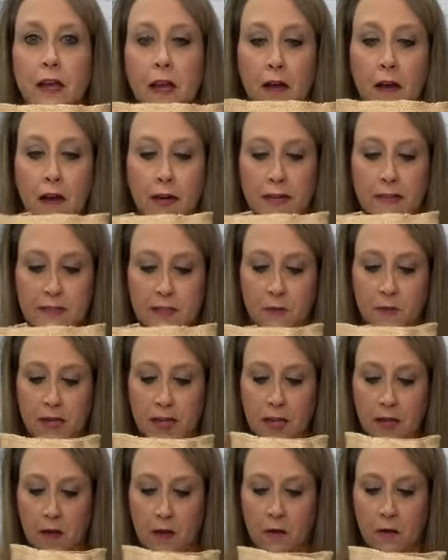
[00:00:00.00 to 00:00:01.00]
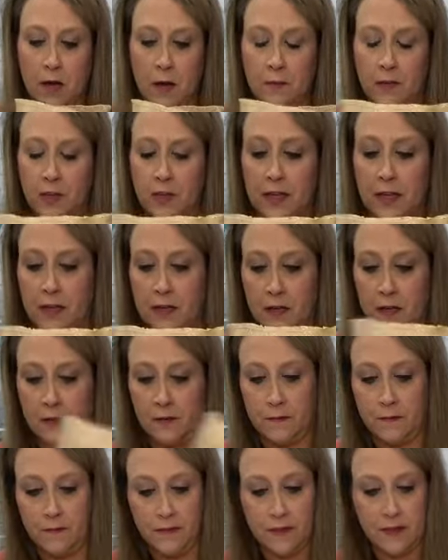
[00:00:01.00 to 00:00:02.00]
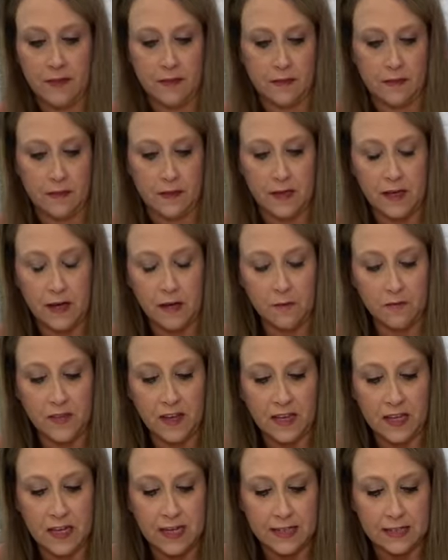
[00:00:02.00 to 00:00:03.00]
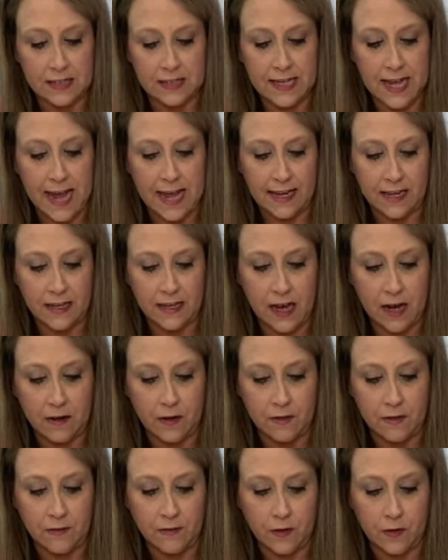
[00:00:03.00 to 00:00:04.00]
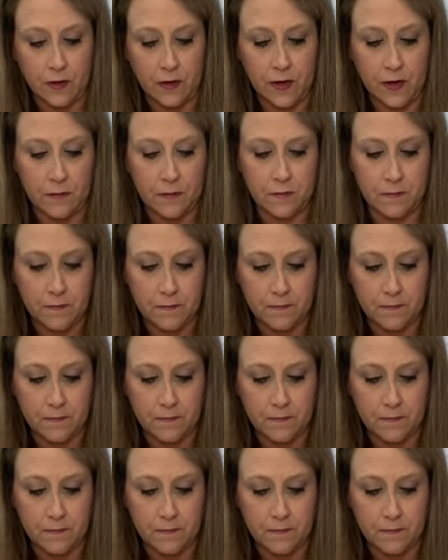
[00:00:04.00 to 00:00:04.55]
All right, so now I'm gonna, I don't think I need to tack it down in the front.